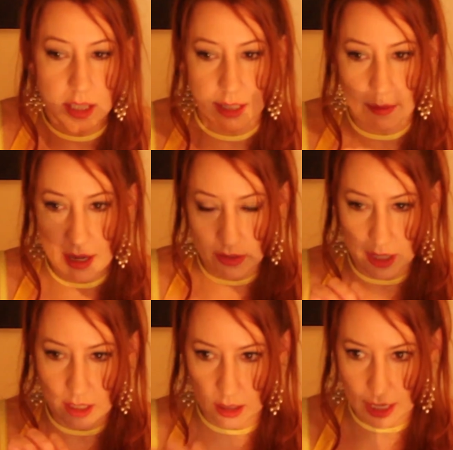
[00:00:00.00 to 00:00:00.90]
that somehow
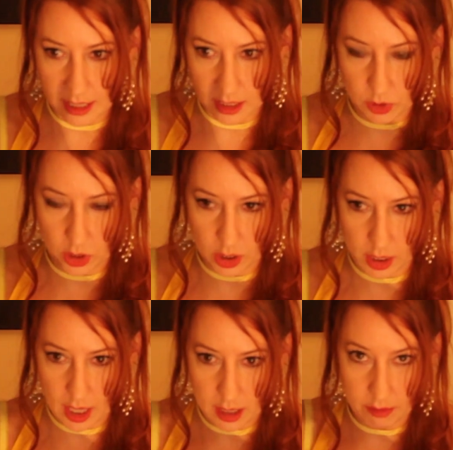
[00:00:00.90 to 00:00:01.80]
the internets would
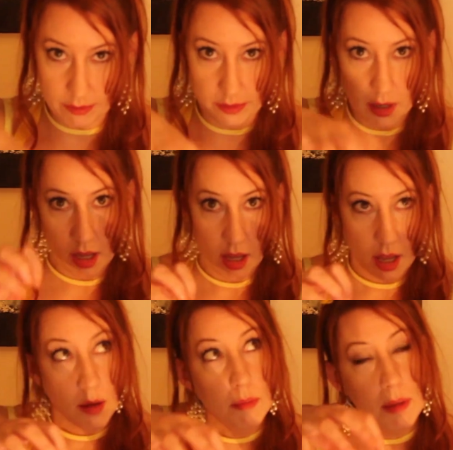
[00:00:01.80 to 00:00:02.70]
just kind of
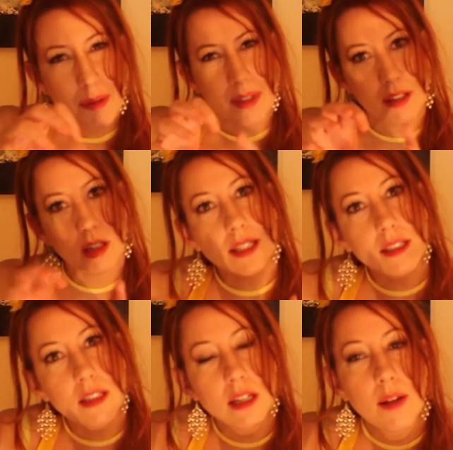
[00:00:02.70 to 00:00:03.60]
maybe be
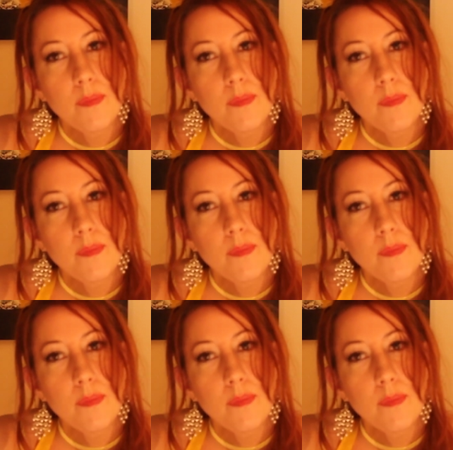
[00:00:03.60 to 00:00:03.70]
crooked,